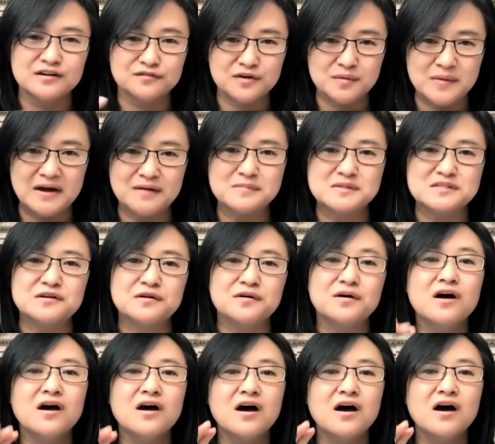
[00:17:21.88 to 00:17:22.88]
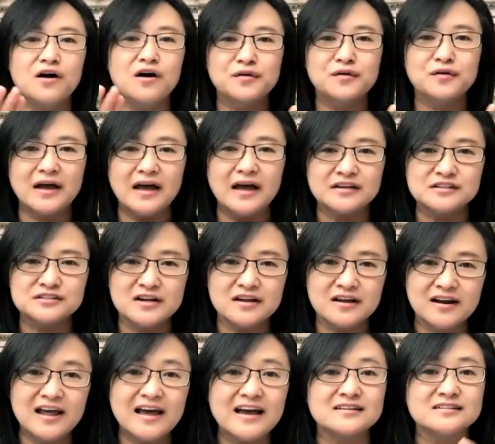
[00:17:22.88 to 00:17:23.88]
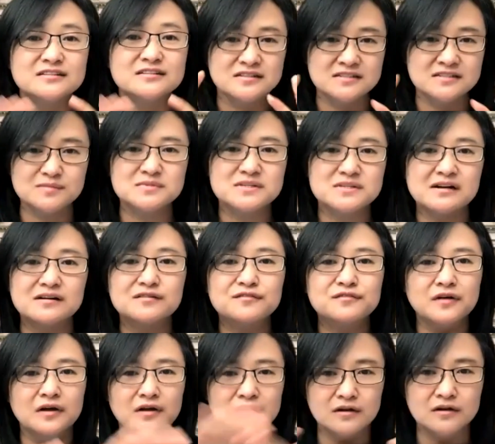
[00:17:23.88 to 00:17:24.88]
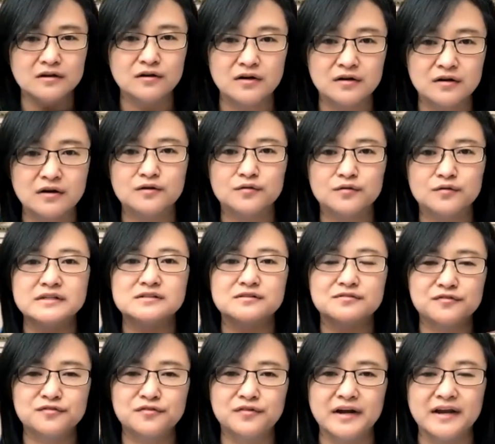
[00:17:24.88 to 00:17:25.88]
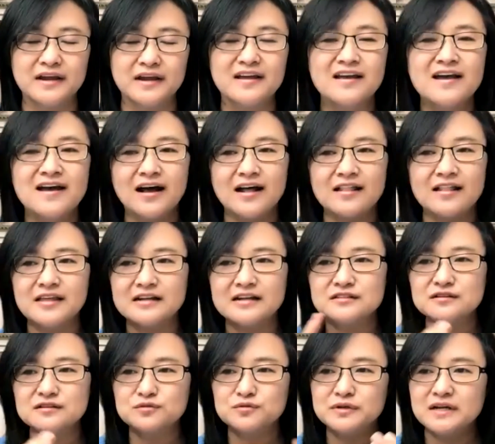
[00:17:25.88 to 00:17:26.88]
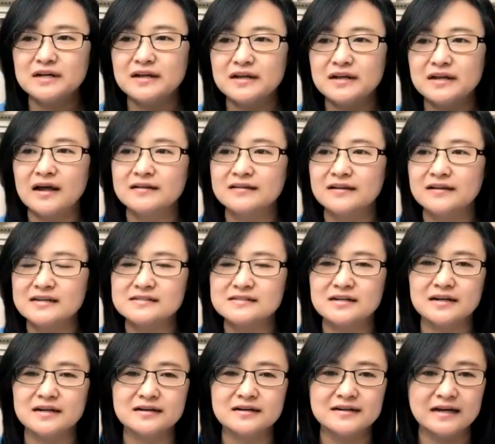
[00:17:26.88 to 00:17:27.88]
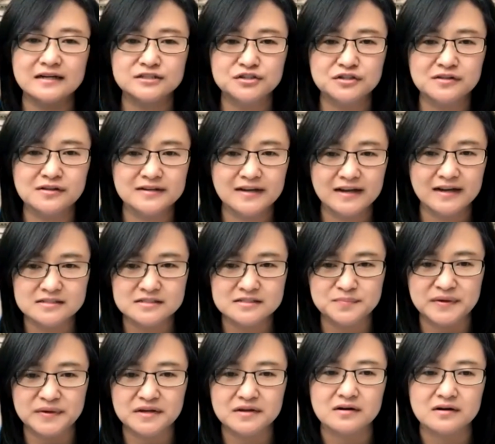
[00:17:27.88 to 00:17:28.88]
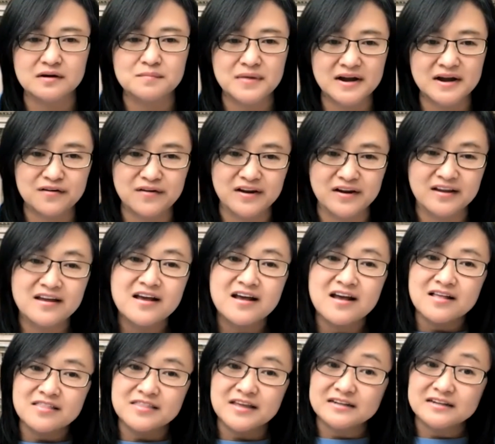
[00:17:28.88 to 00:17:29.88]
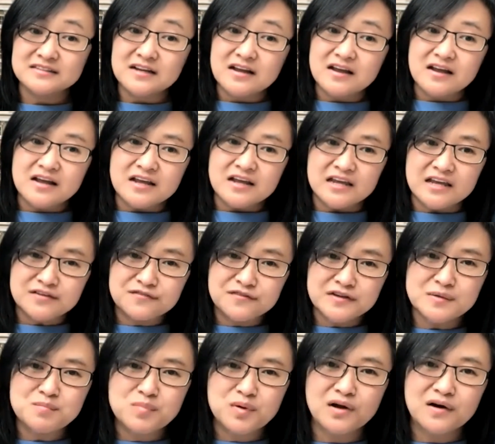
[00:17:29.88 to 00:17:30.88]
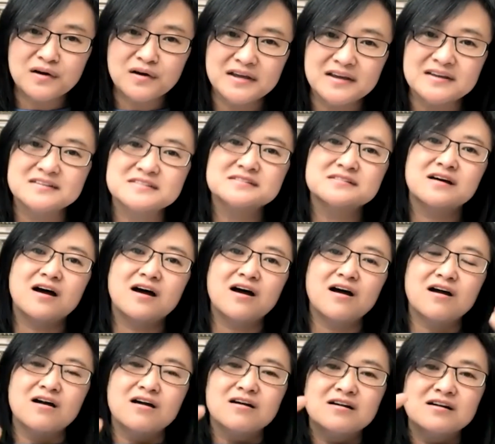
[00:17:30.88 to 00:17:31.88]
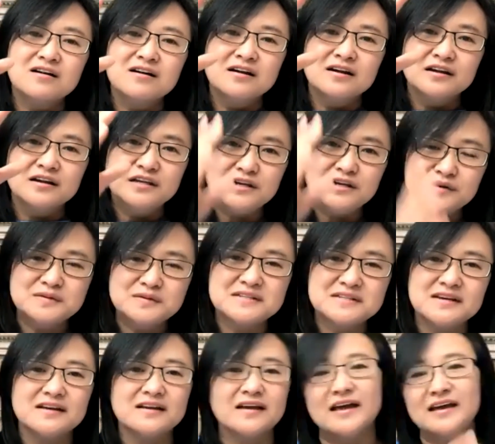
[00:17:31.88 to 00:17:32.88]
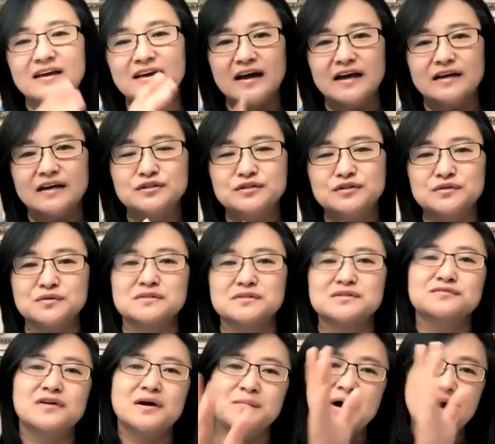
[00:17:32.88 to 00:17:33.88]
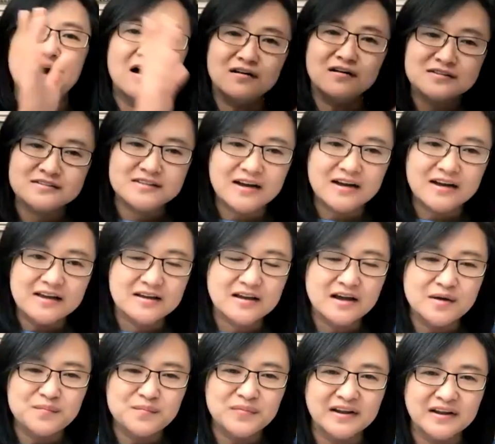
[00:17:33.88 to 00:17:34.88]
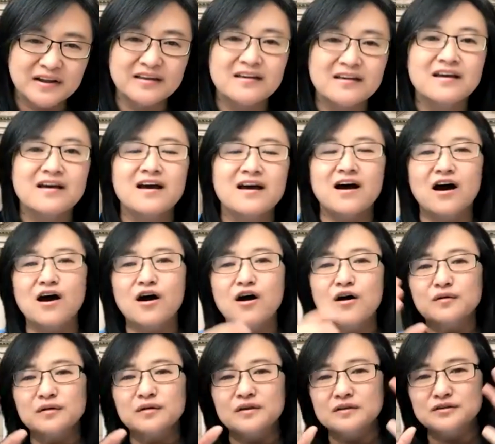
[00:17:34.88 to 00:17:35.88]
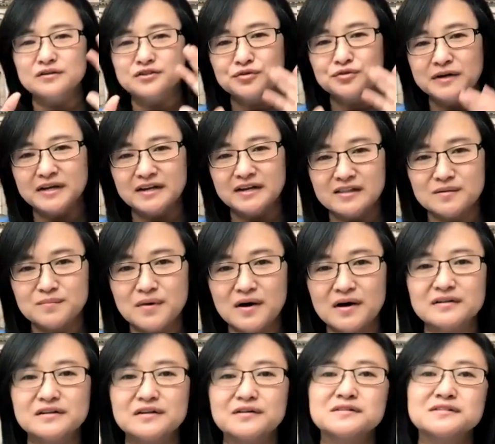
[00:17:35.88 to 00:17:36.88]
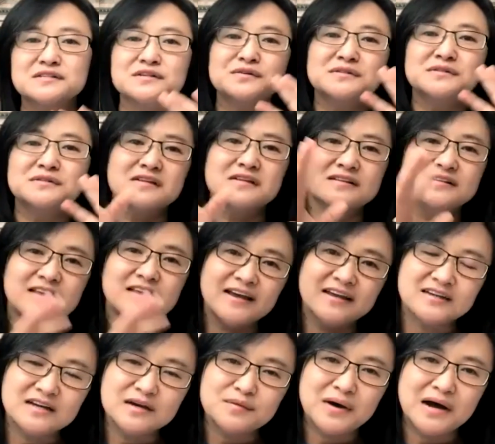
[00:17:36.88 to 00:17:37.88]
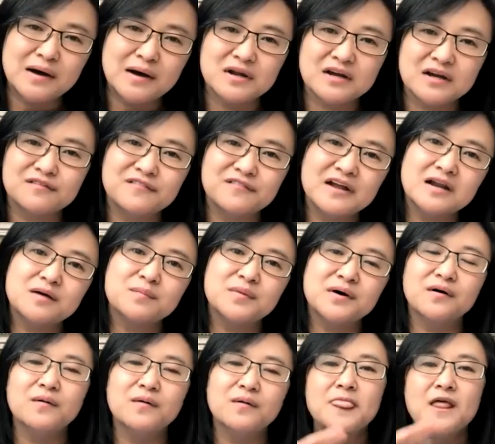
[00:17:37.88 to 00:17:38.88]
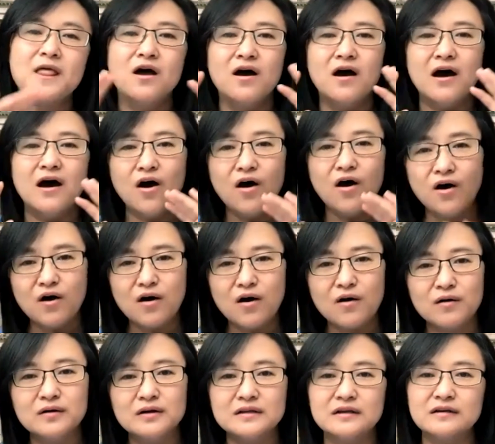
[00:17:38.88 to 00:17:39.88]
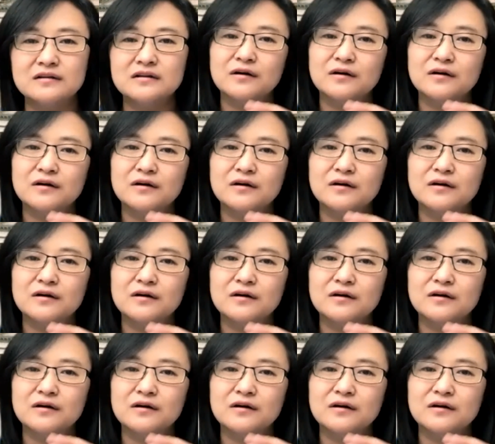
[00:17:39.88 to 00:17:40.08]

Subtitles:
from Amazon, or you can actually collect. Seems there are, a range of free. And that's really nicely connect to the next speaker, Mary, that if employees are using AI tools from outside the company, or training the models using the data public available, or,